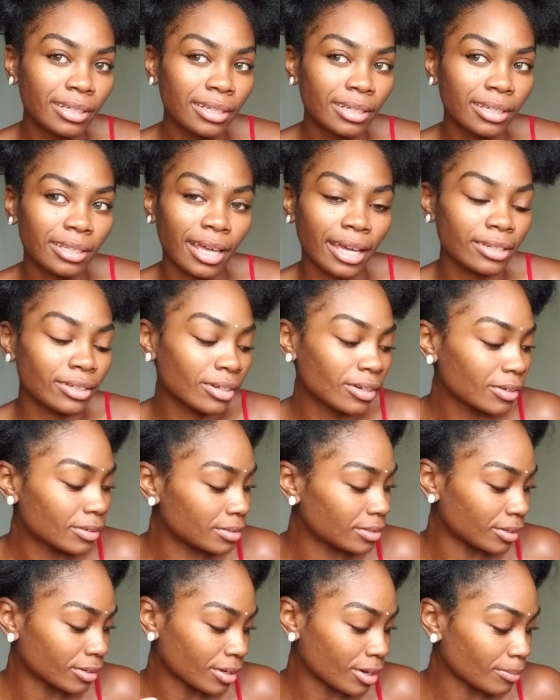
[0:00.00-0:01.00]
Like,
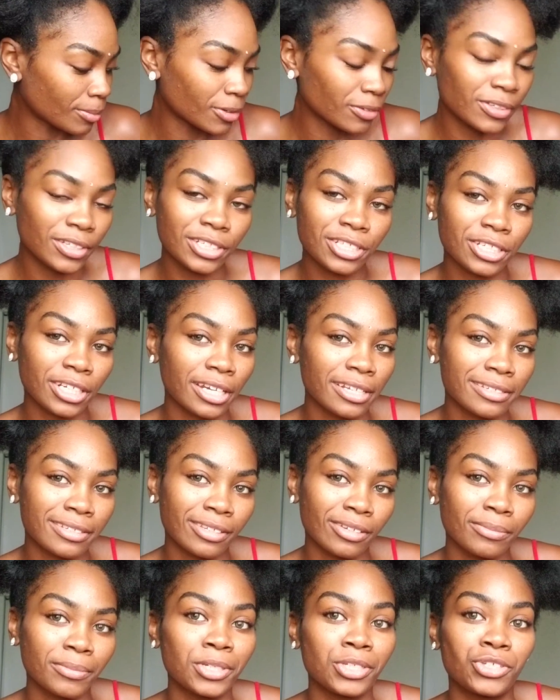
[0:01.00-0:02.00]
don't come over here trying to
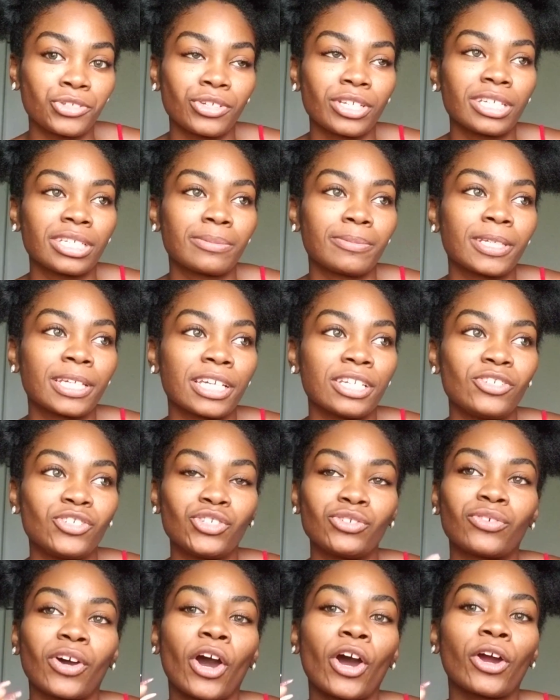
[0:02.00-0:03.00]
sell me dreams, because
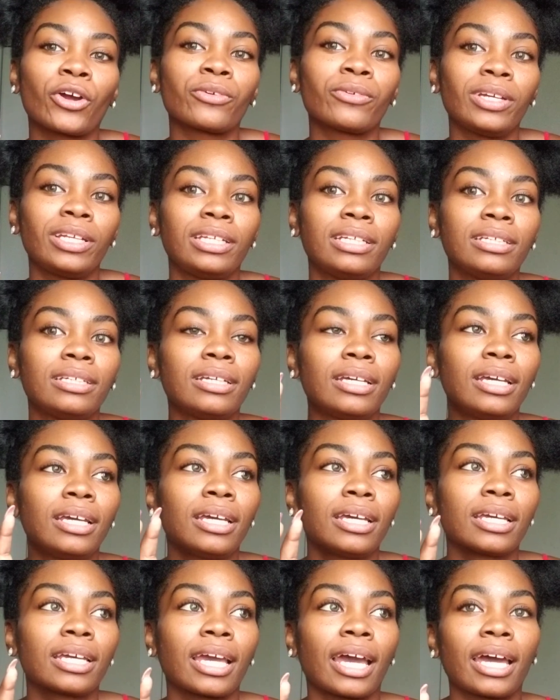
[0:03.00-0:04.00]
you've already
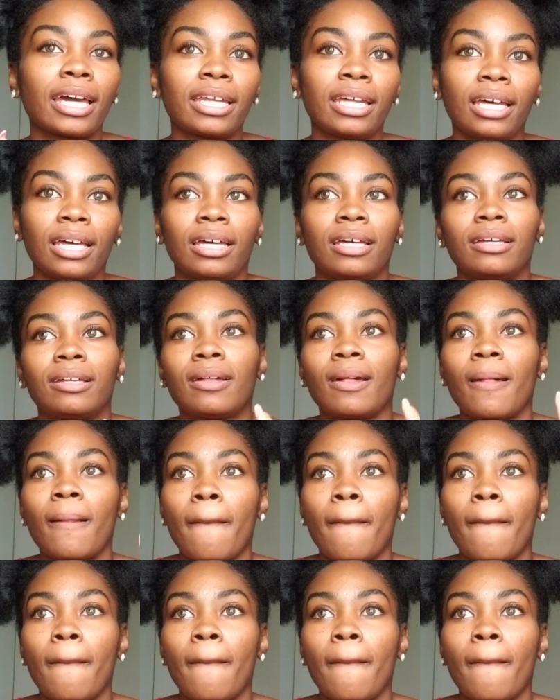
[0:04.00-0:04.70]
kind of